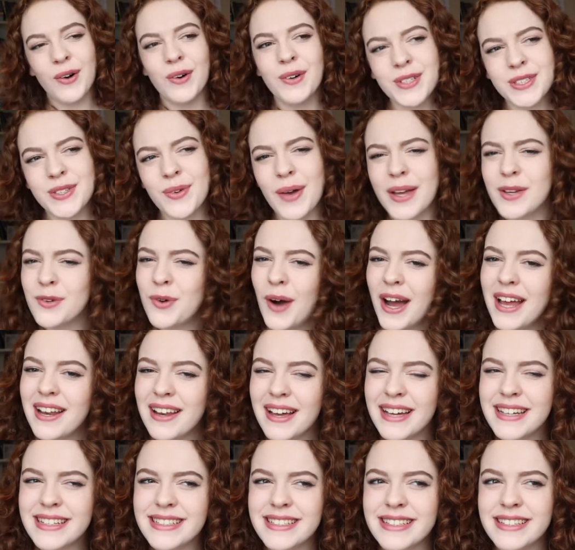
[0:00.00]
Also, I quite
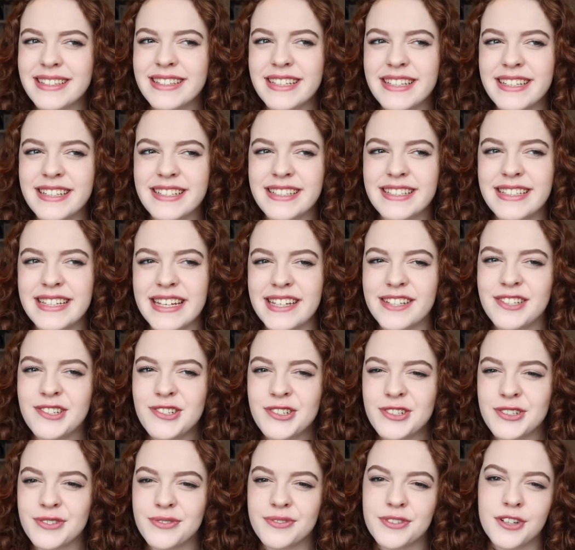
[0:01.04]
liked the
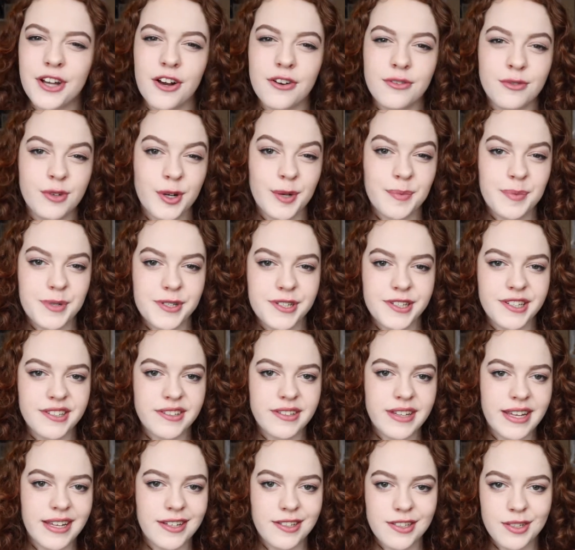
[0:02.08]
tinge of corruption
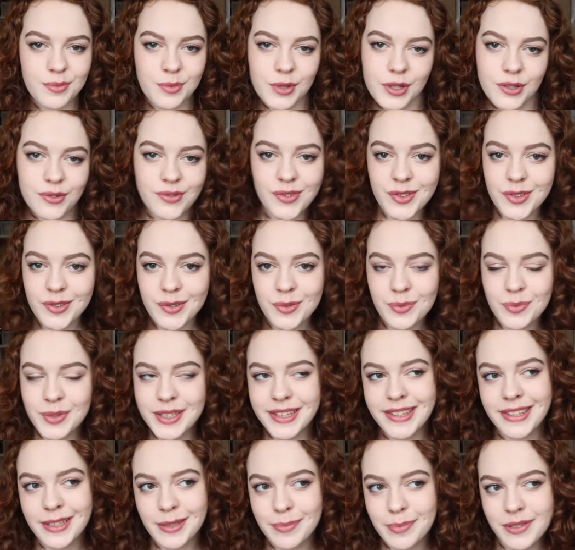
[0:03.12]
interwoven
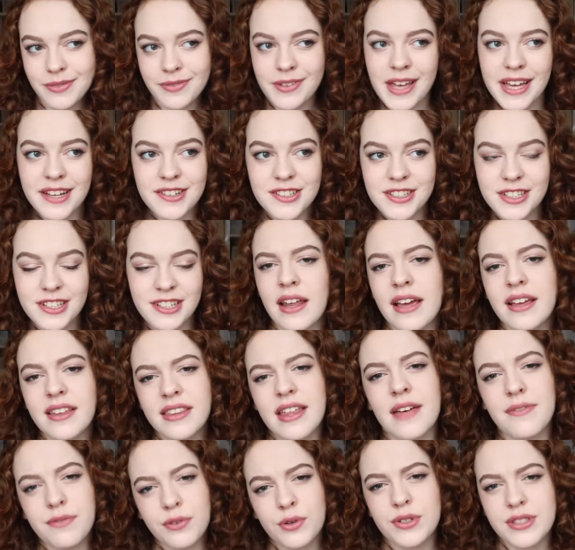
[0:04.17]
with the perfection, like
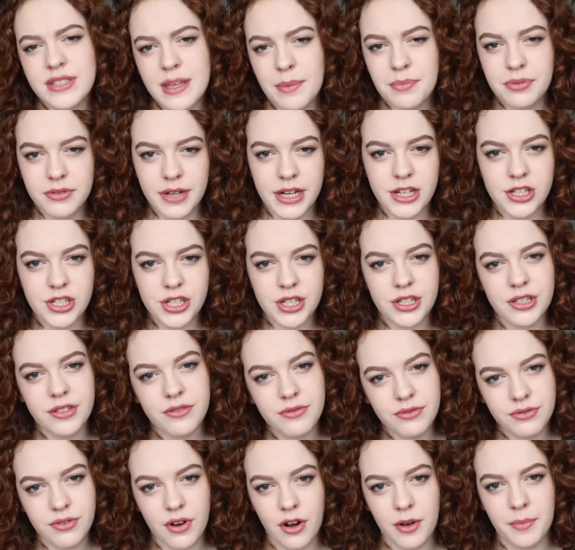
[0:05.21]
their forced separation
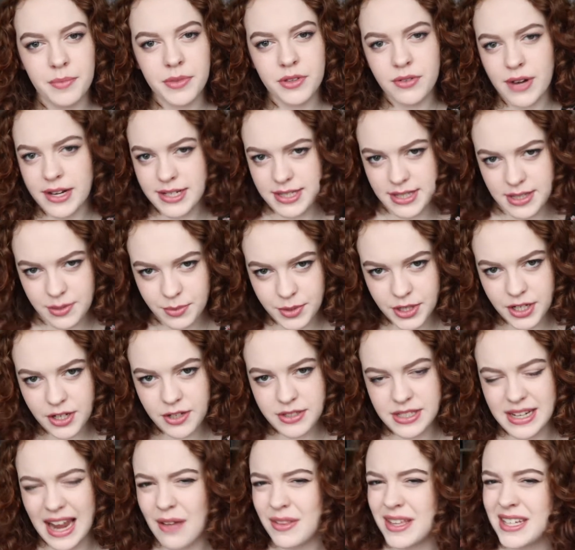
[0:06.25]
from the rest of the world
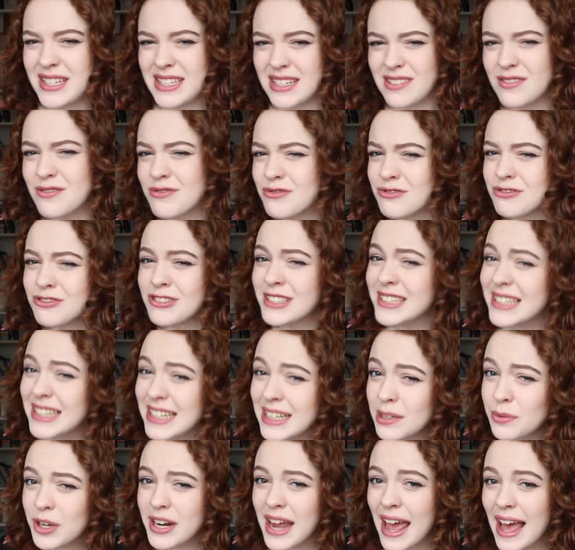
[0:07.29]
and how they didn't
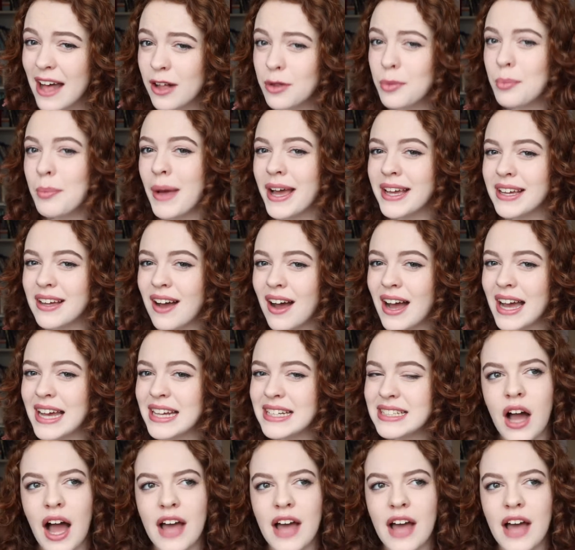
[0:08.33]
really want to help mankind.